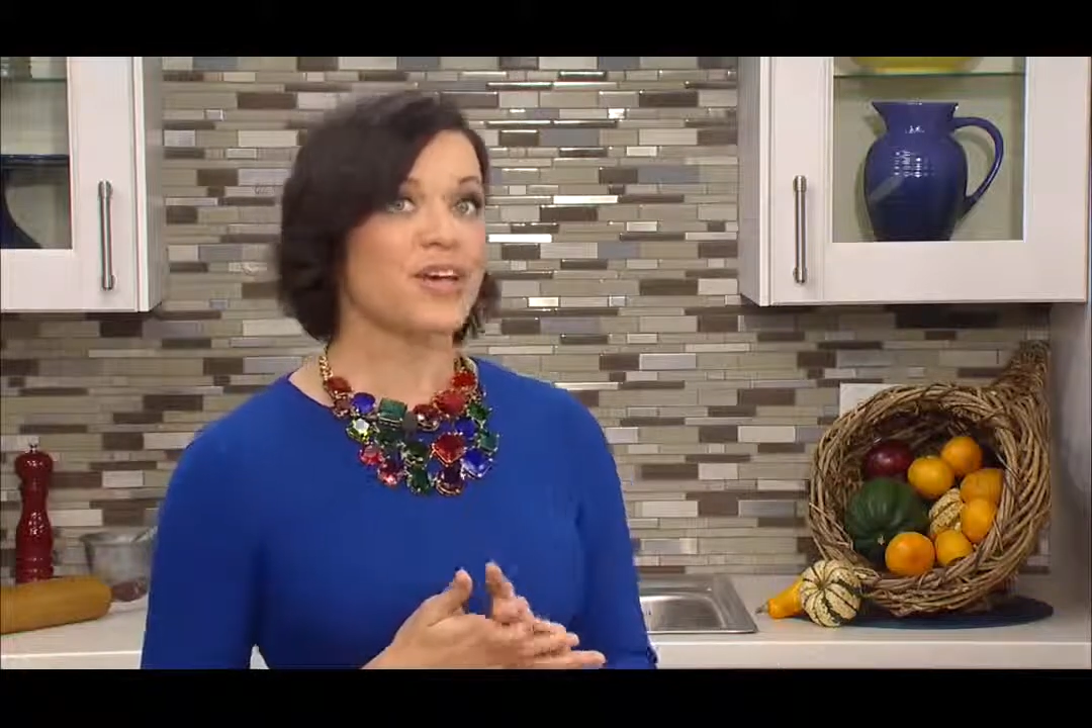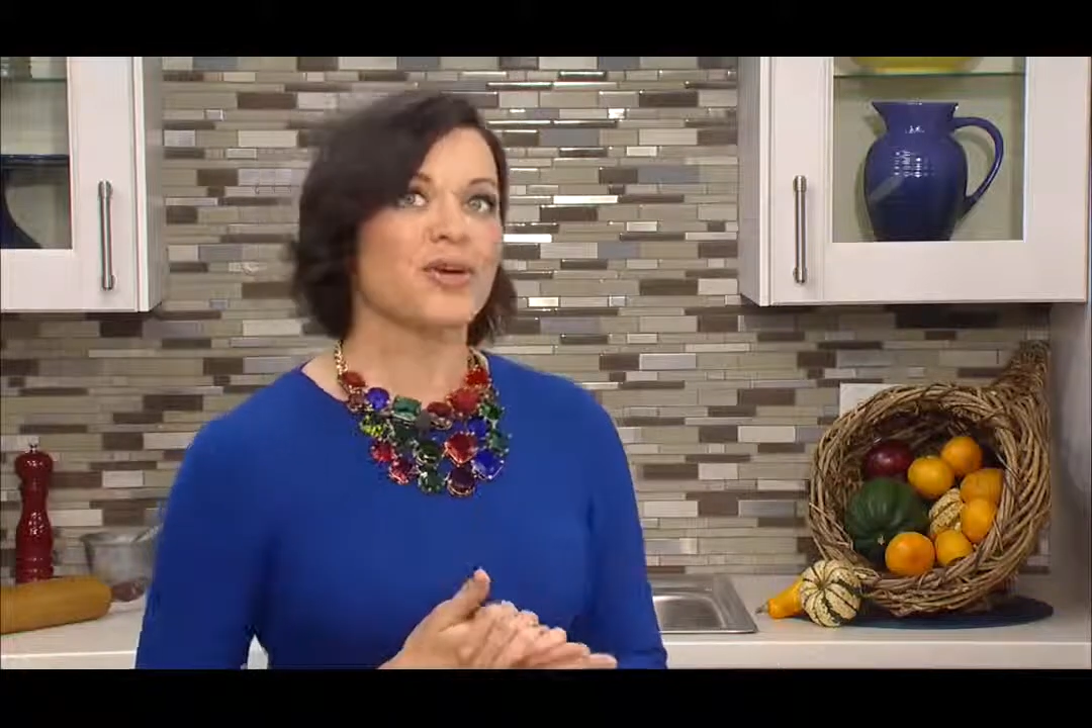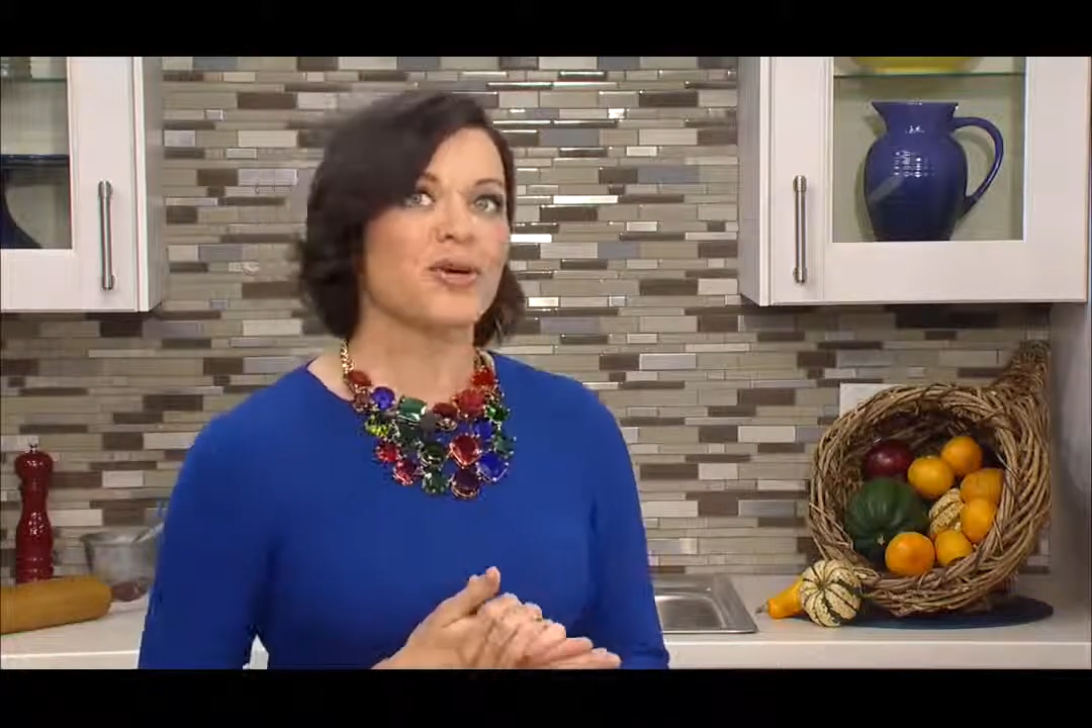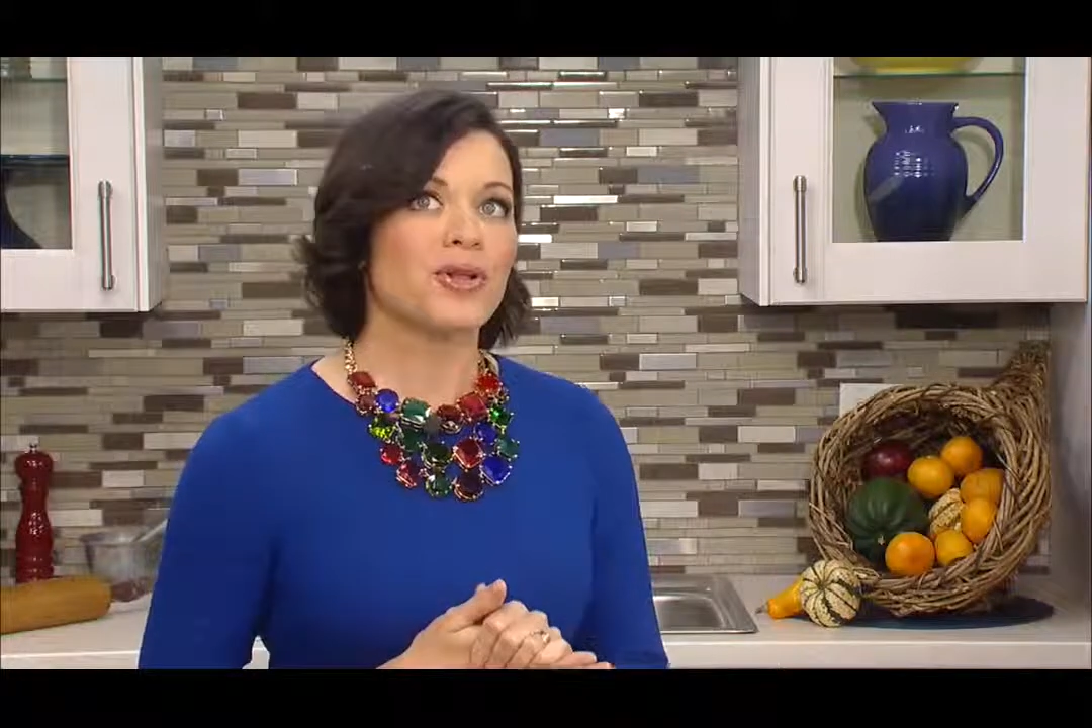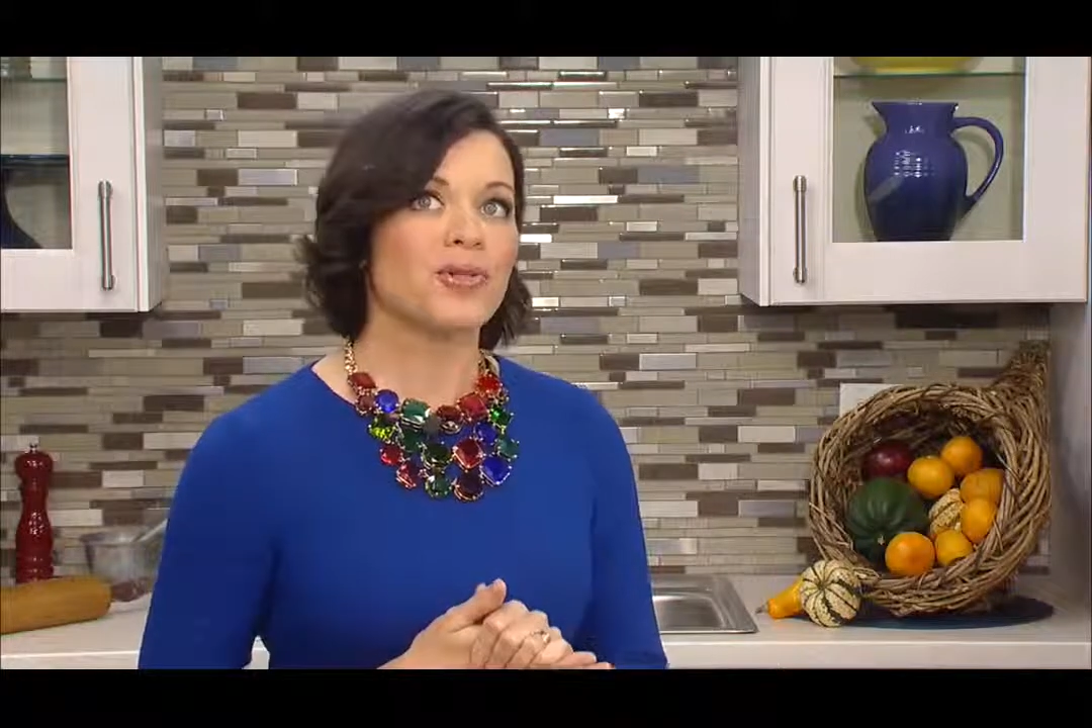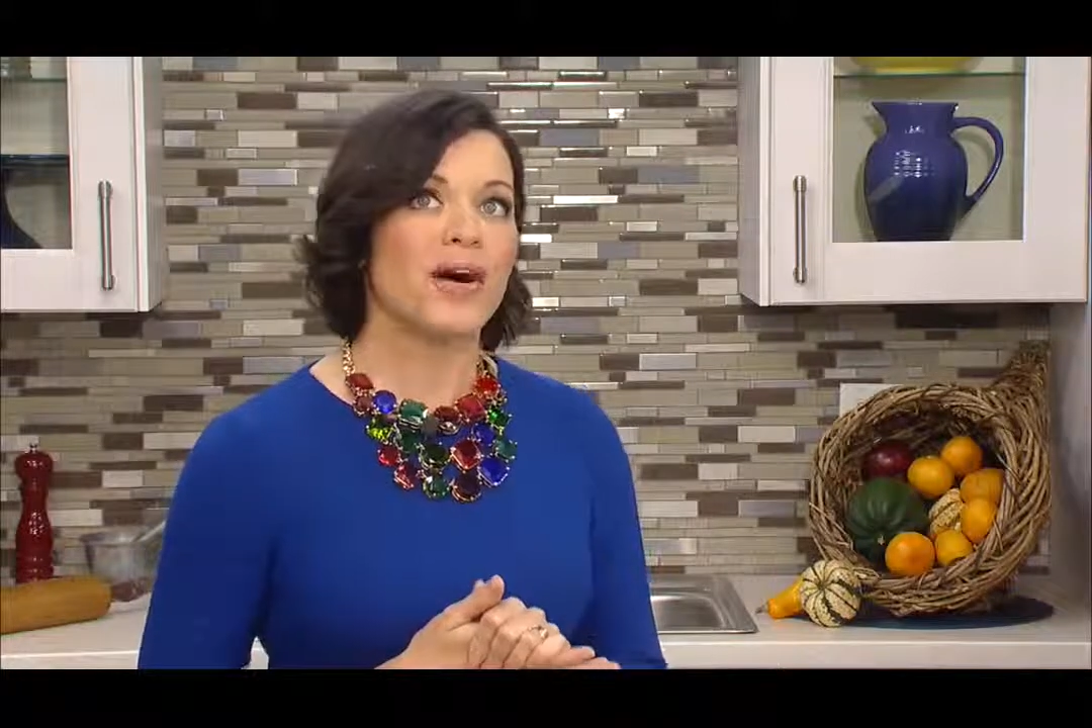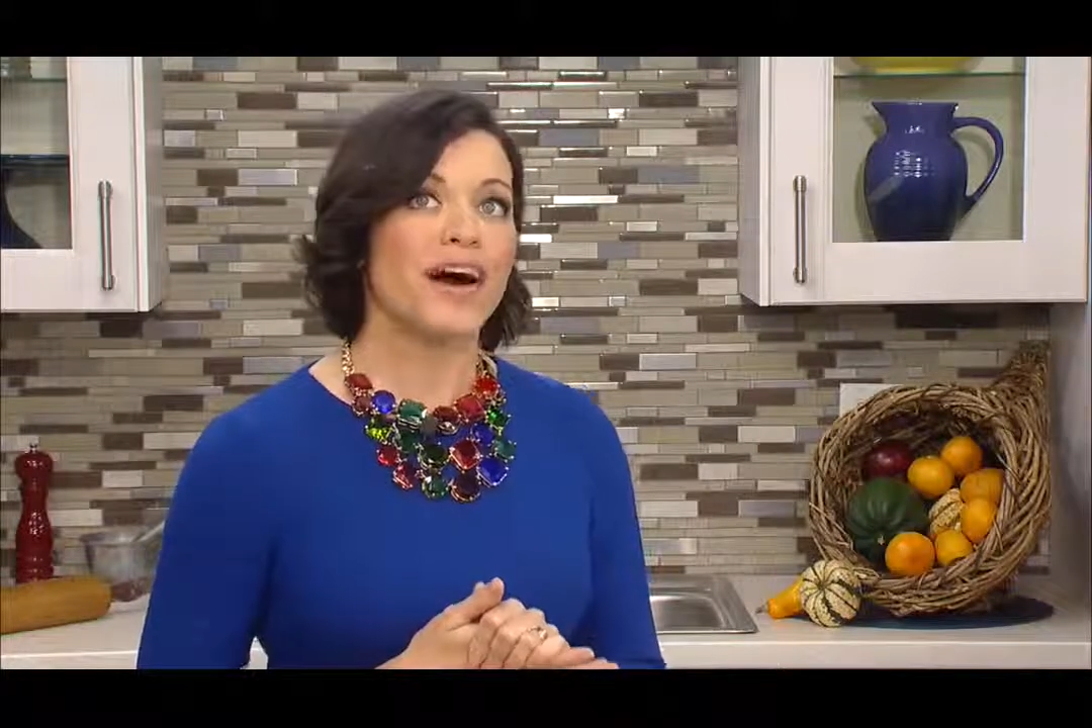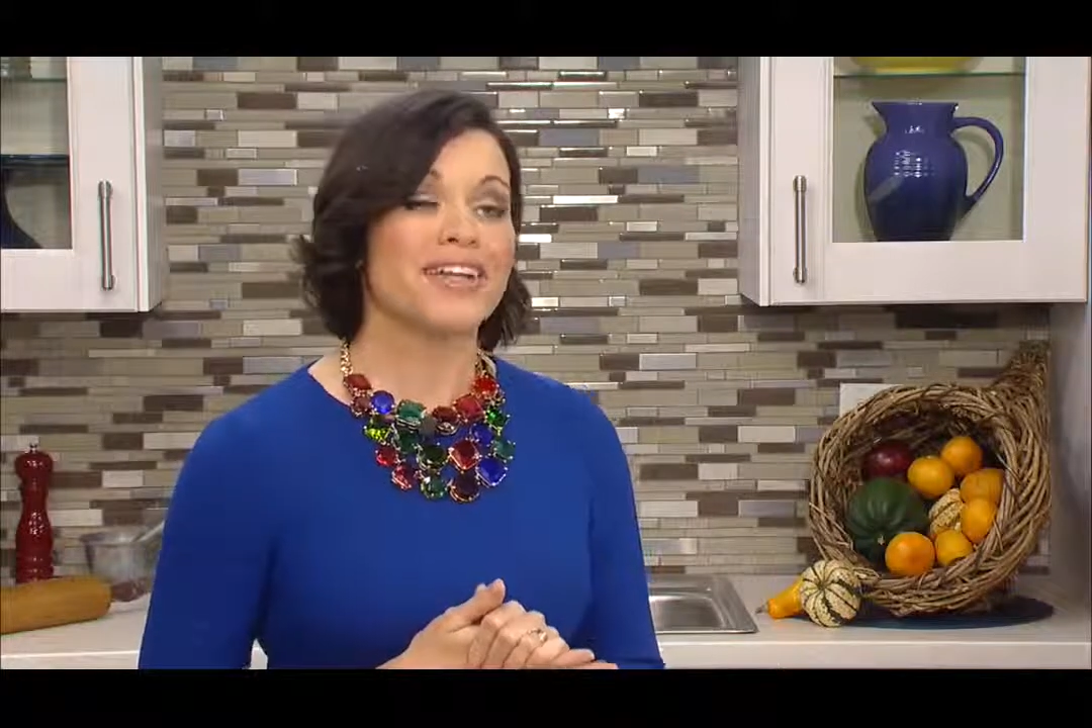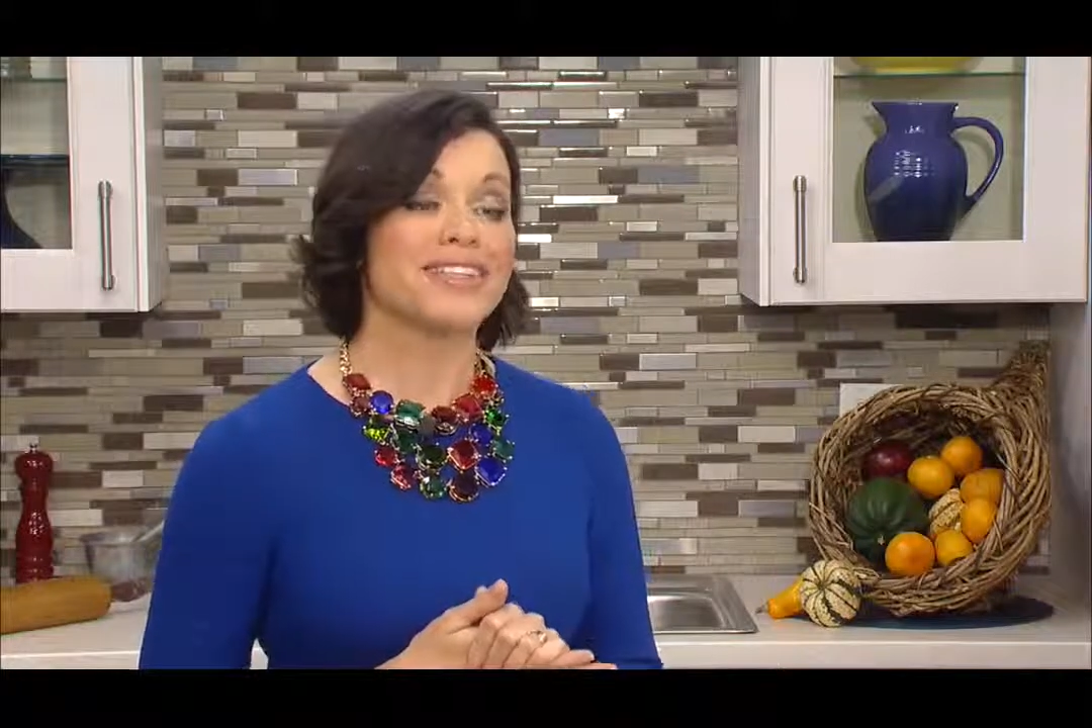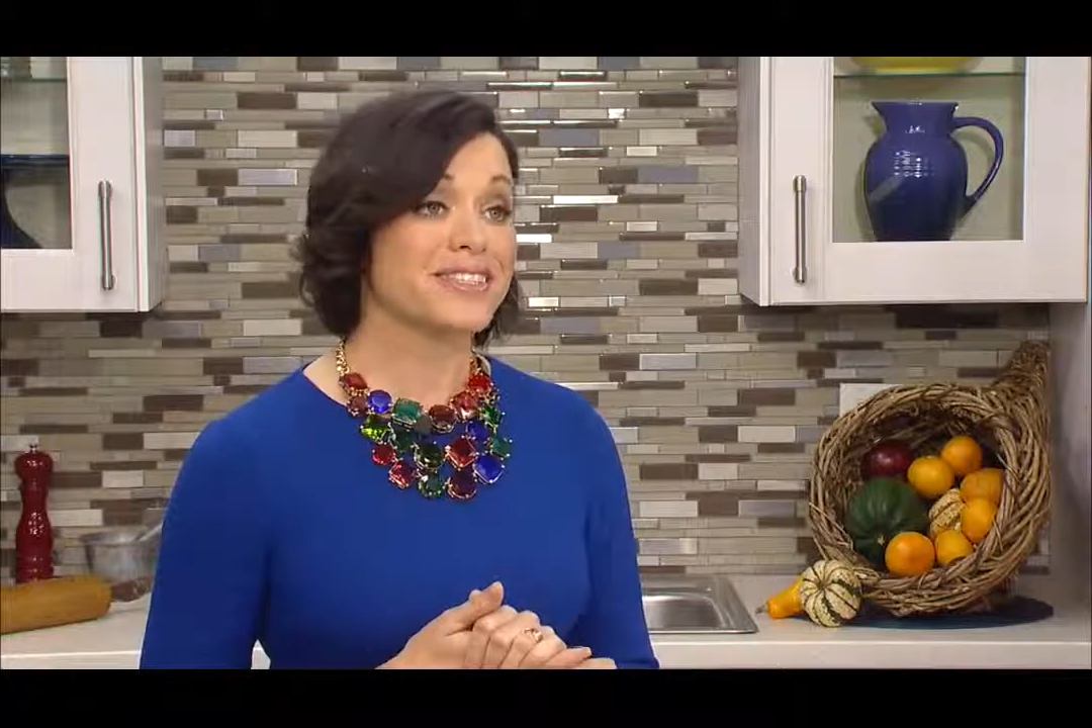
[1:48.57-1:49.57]
You'll
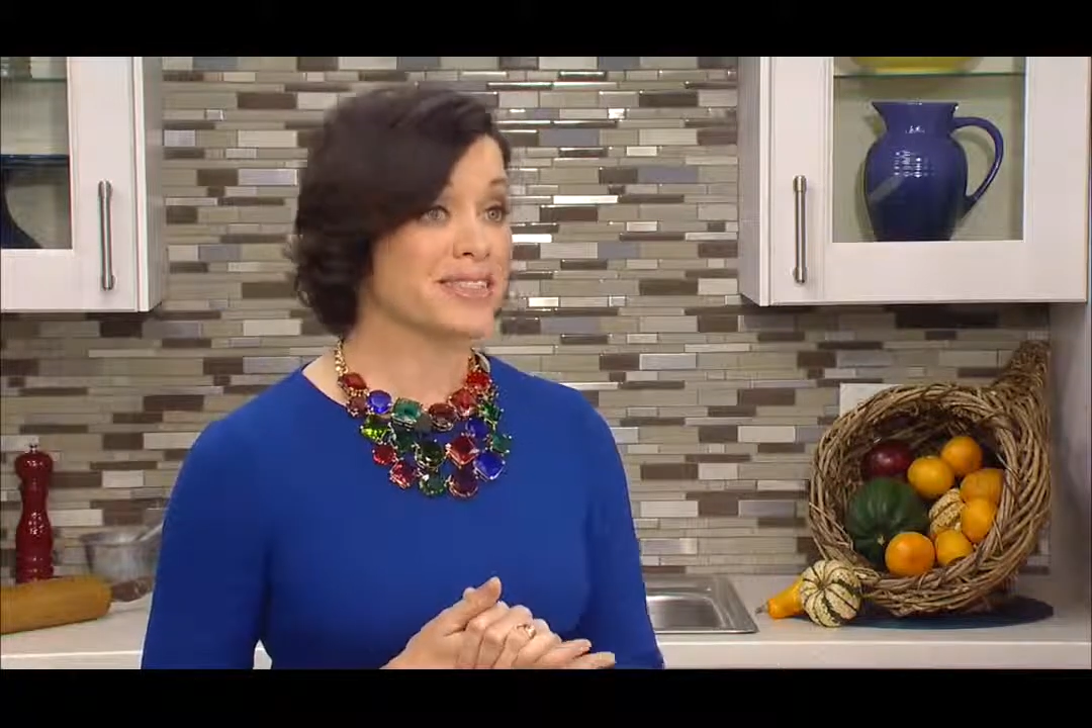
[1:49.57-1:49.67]
want